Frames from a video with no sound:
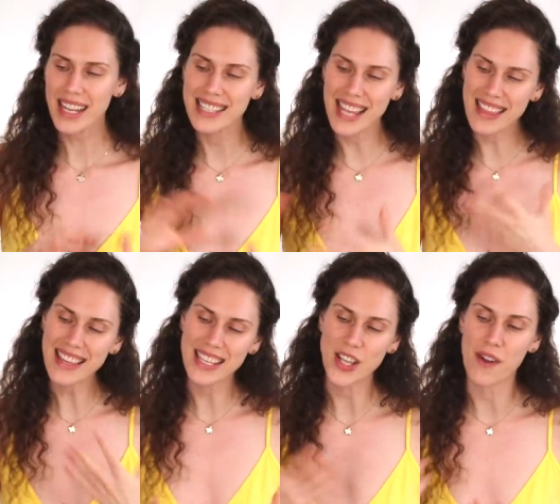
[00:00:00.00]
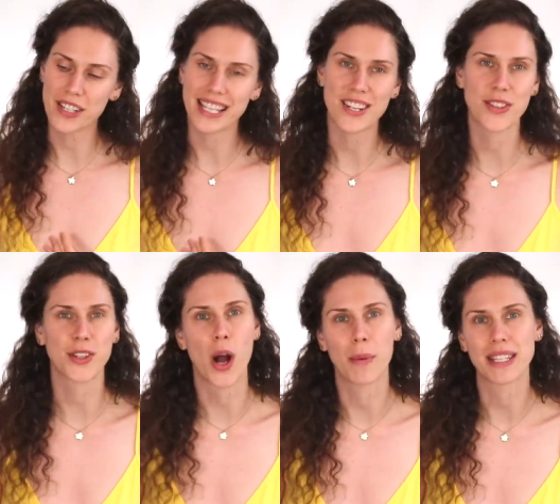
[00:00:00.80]
Because I think these conversations
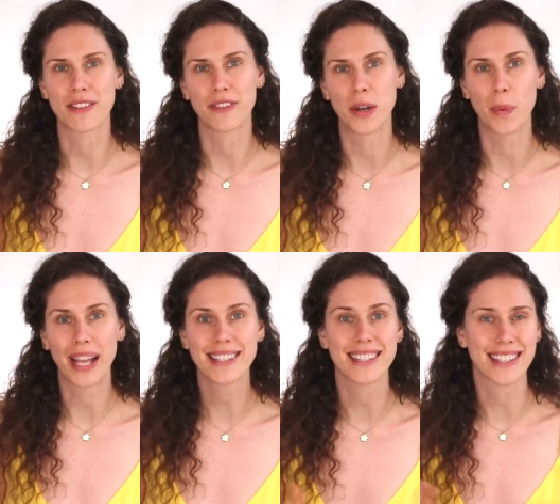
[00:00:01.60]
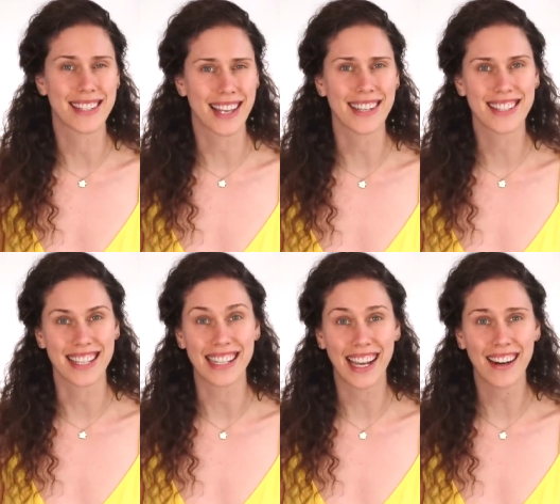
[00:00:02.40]
are always a fun way to discuss
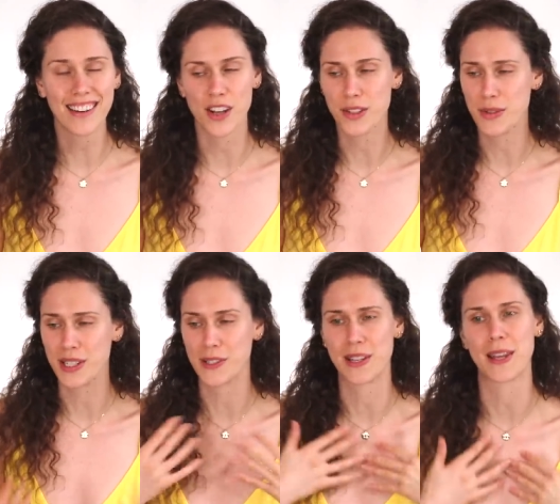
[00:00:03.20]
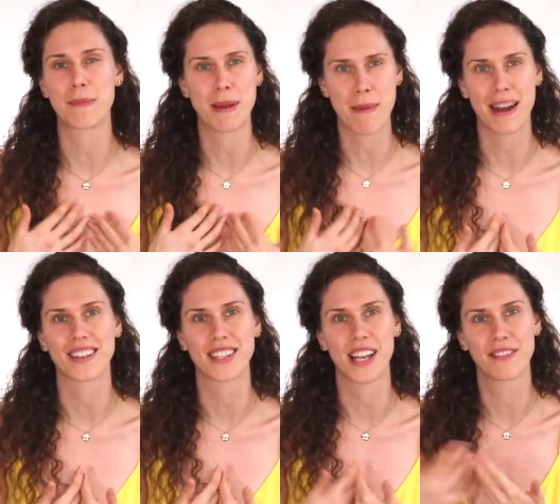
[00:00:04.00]
skincare and also to learn a little bit about
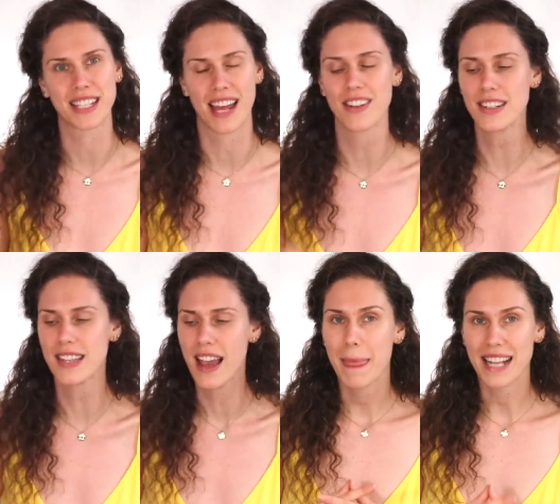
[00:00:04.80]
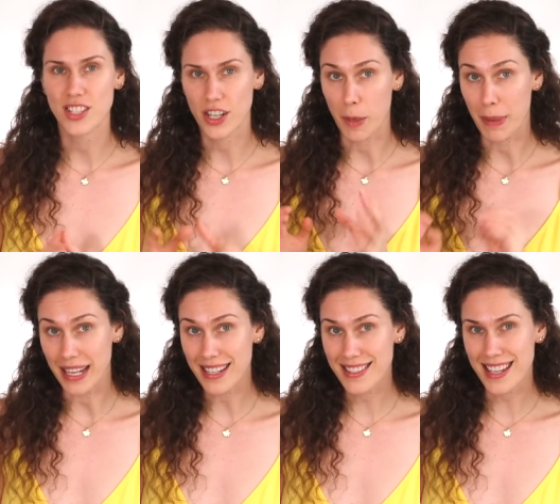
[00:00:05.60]
ourselves and others, and share
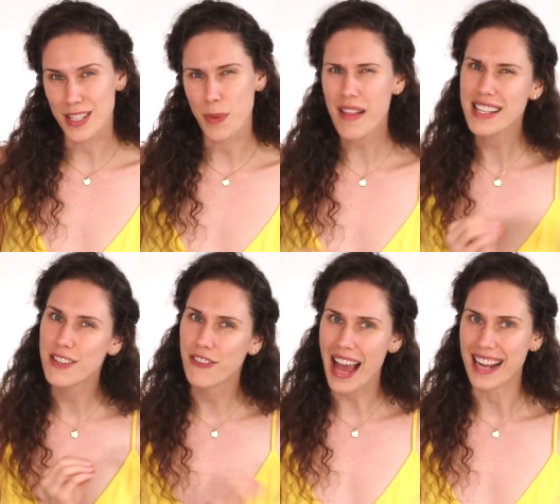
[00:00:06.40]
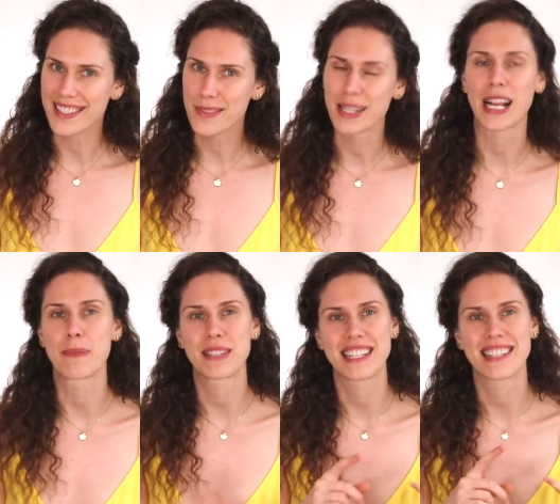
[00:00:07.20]
opinions as well as facts when it comes to